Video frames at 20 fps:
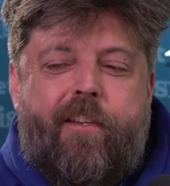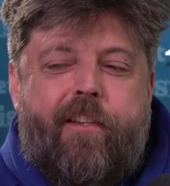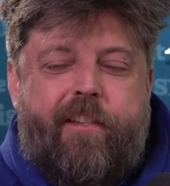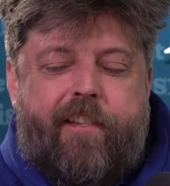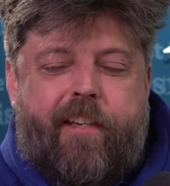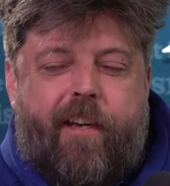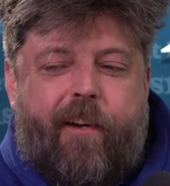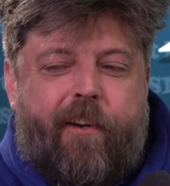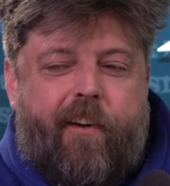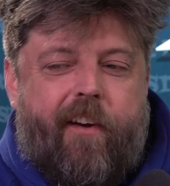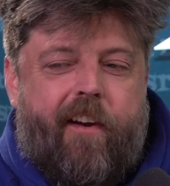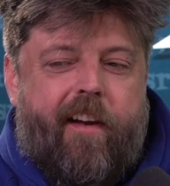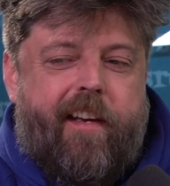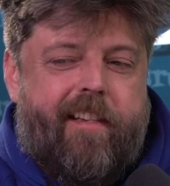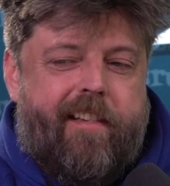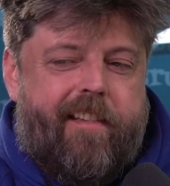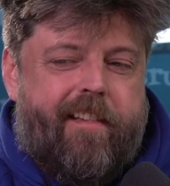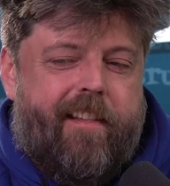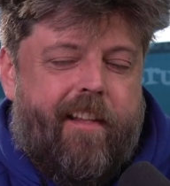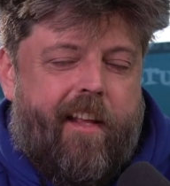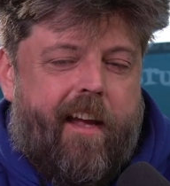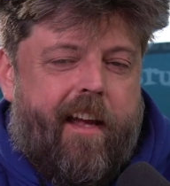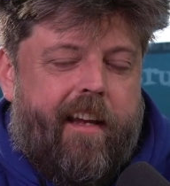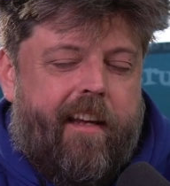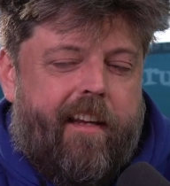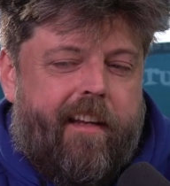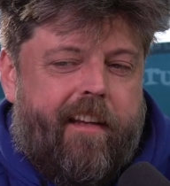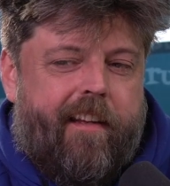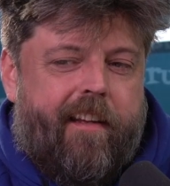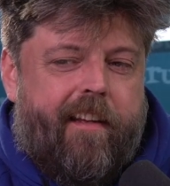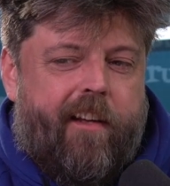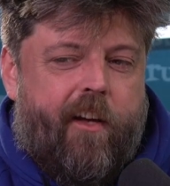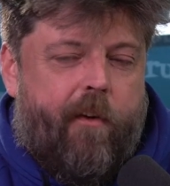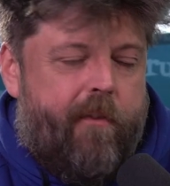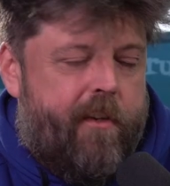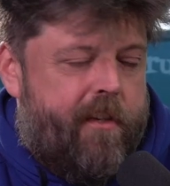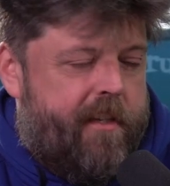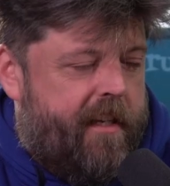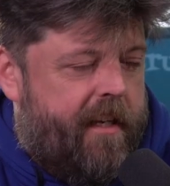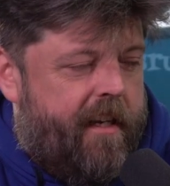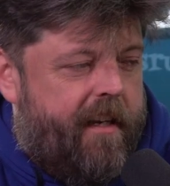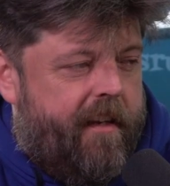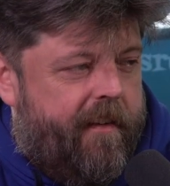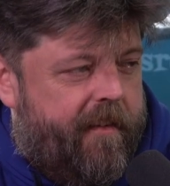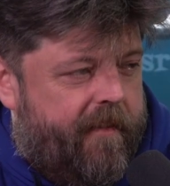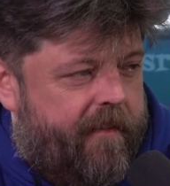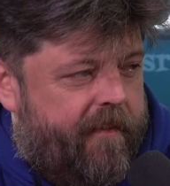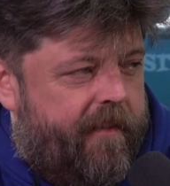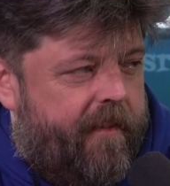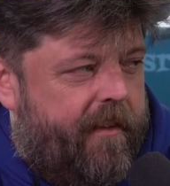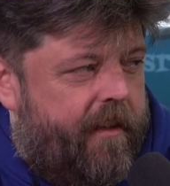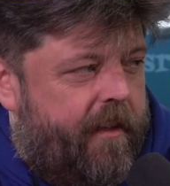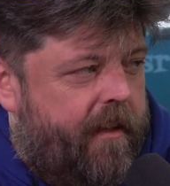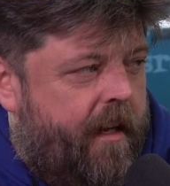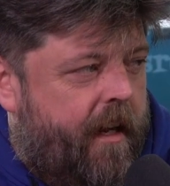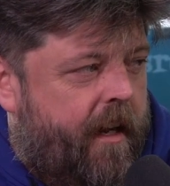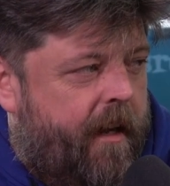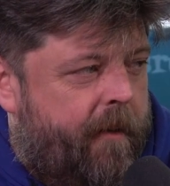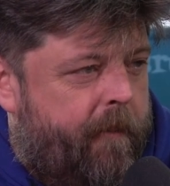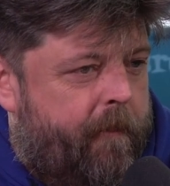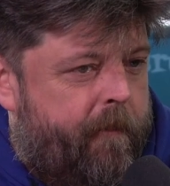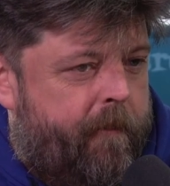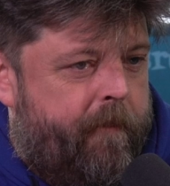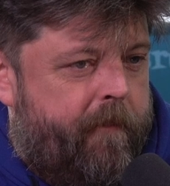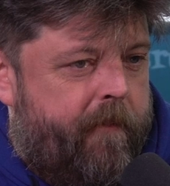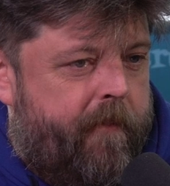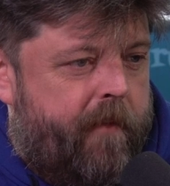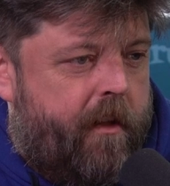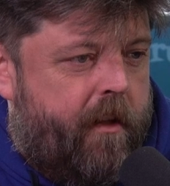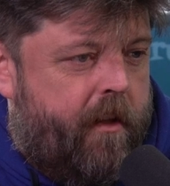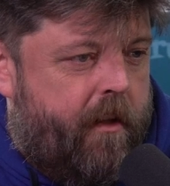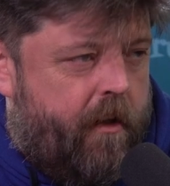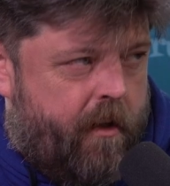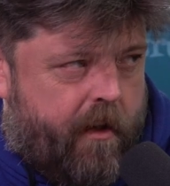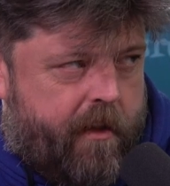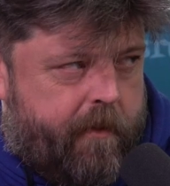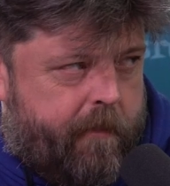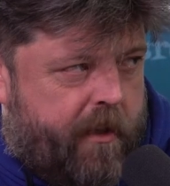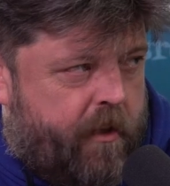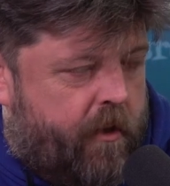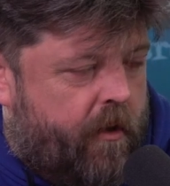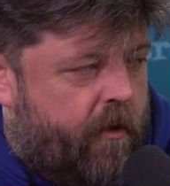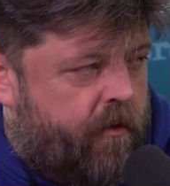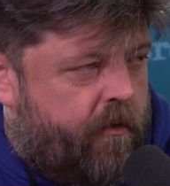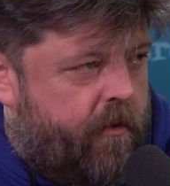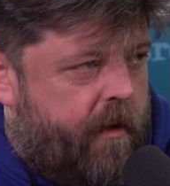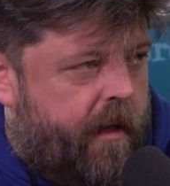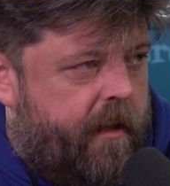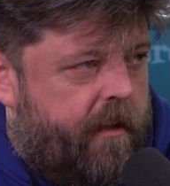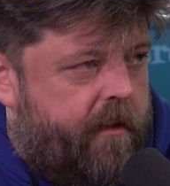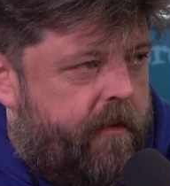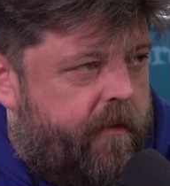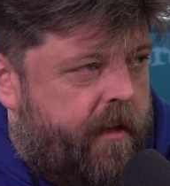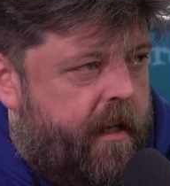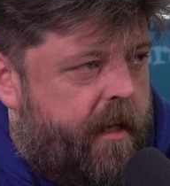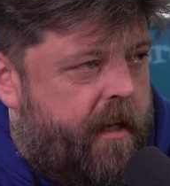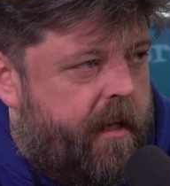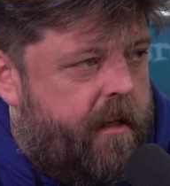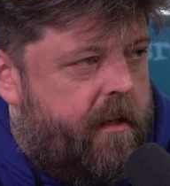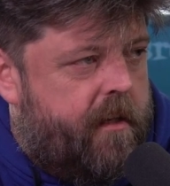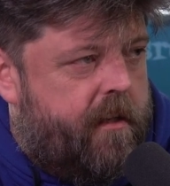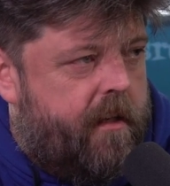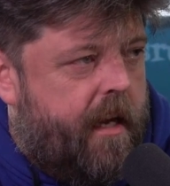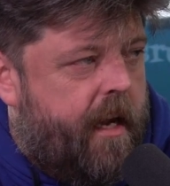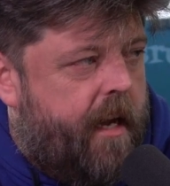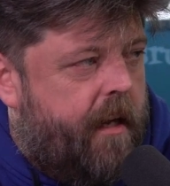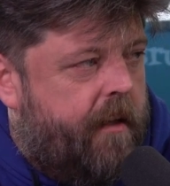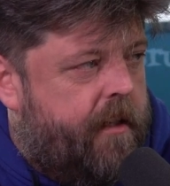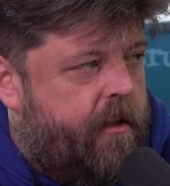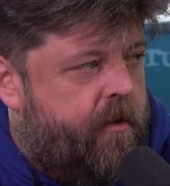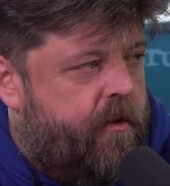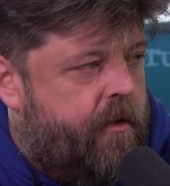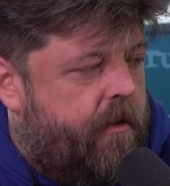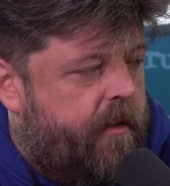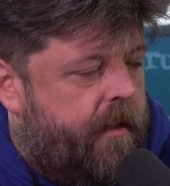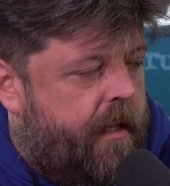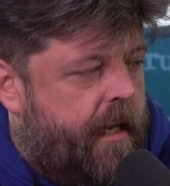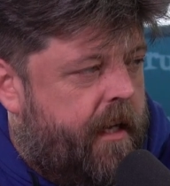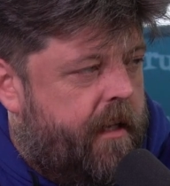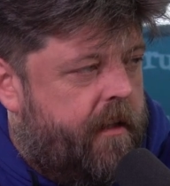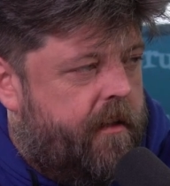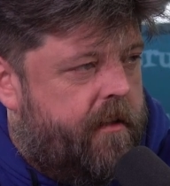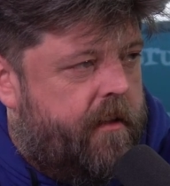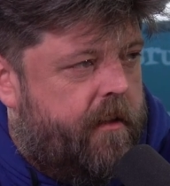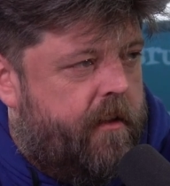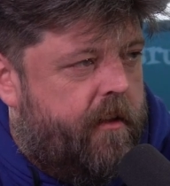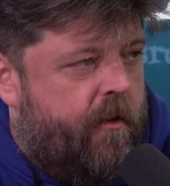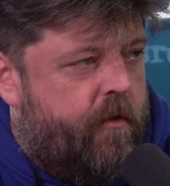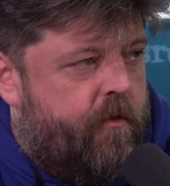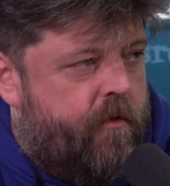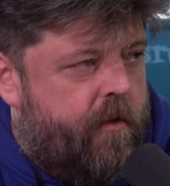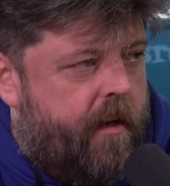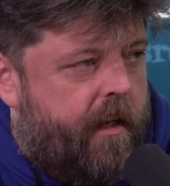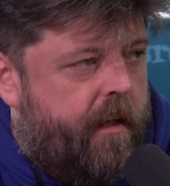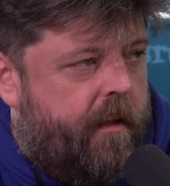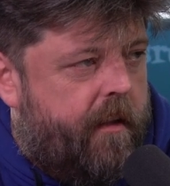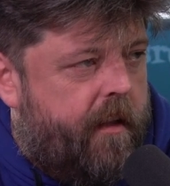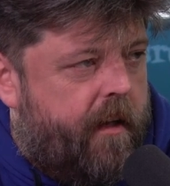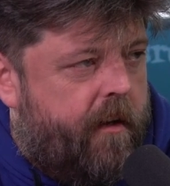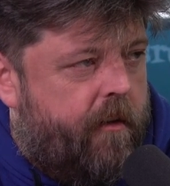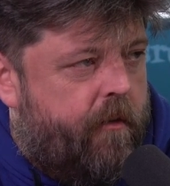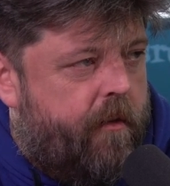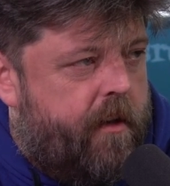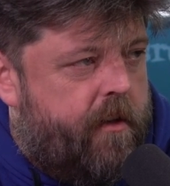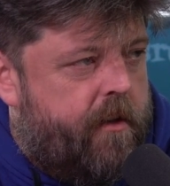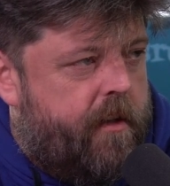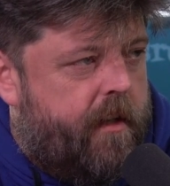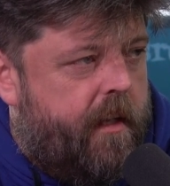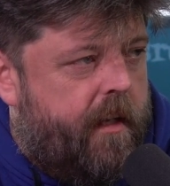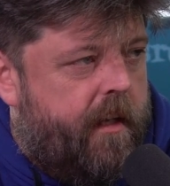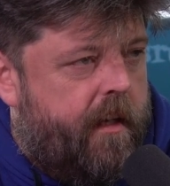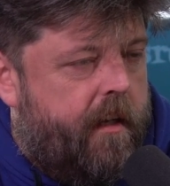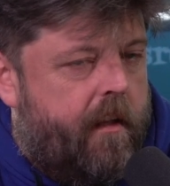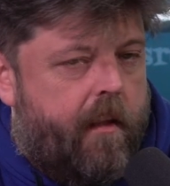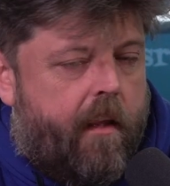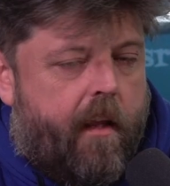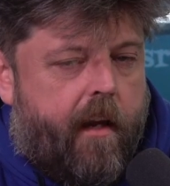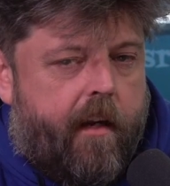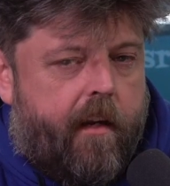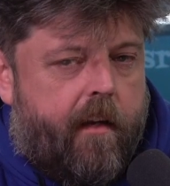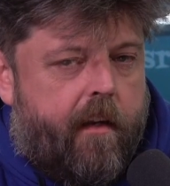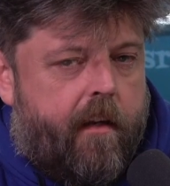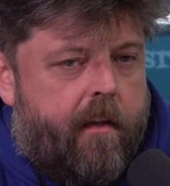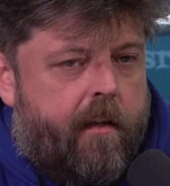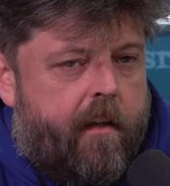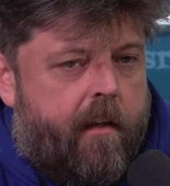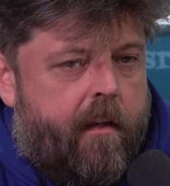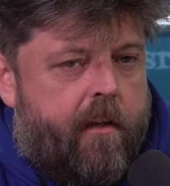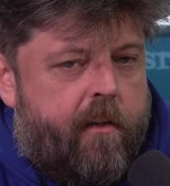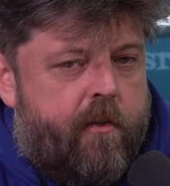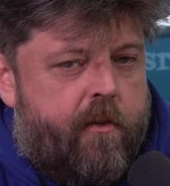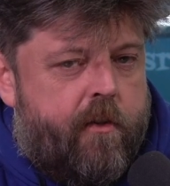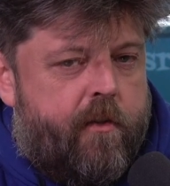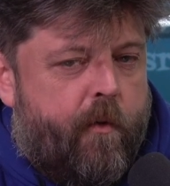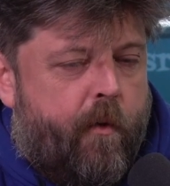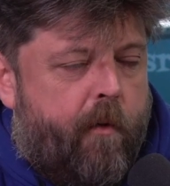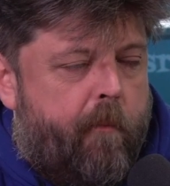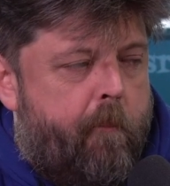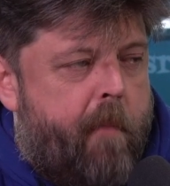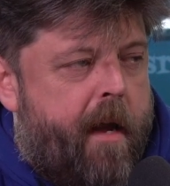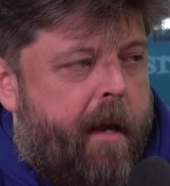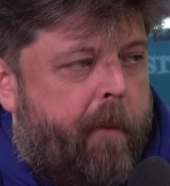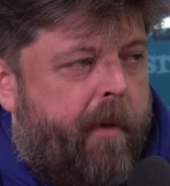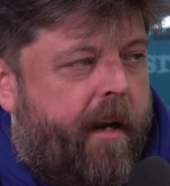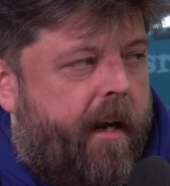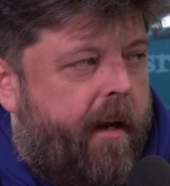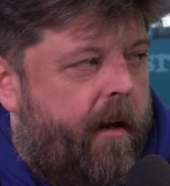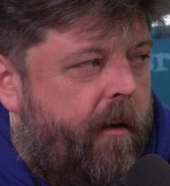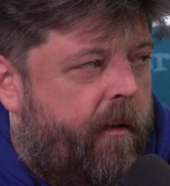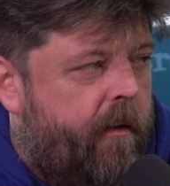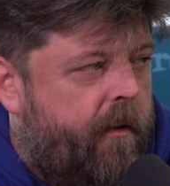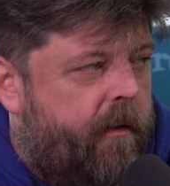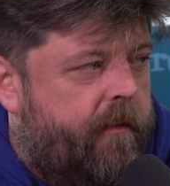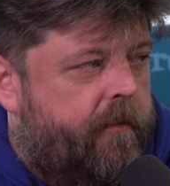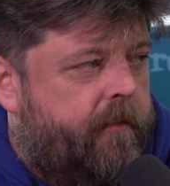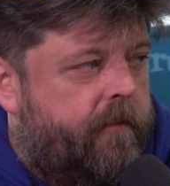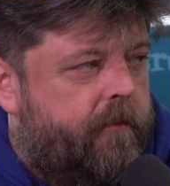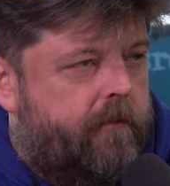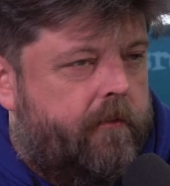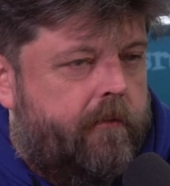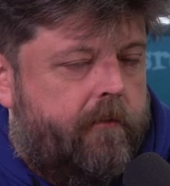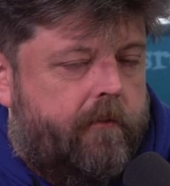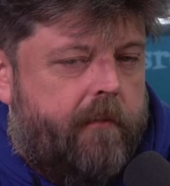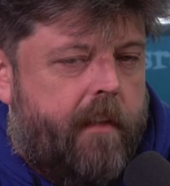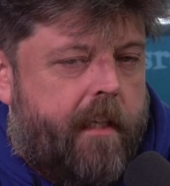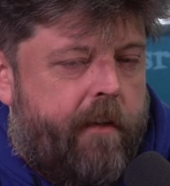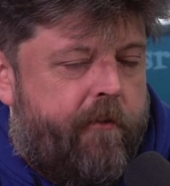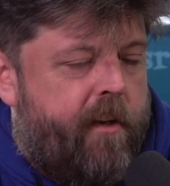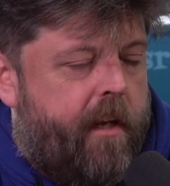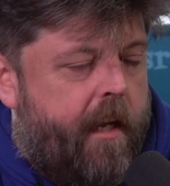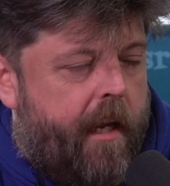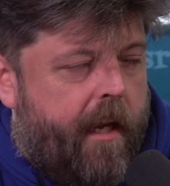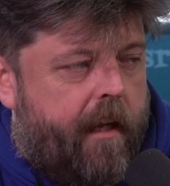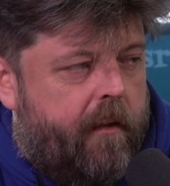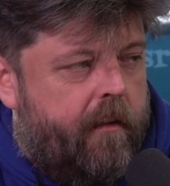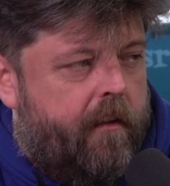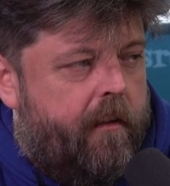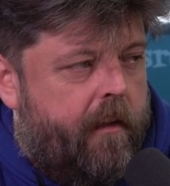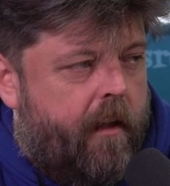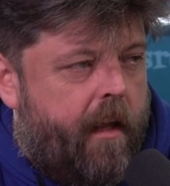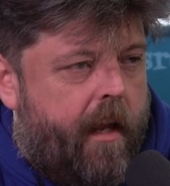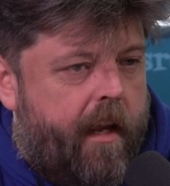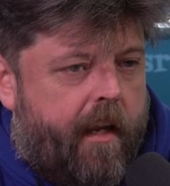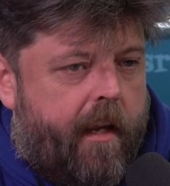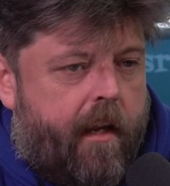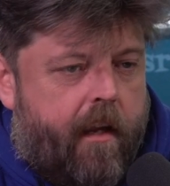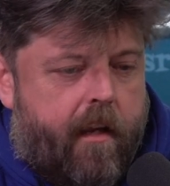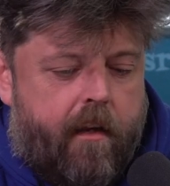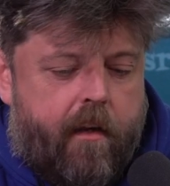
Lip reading: So, guys, like, obviously, you guys have been dog trainers for years. How did you get into the dog training thing originally, and, like, just sort of map out, if you can, like,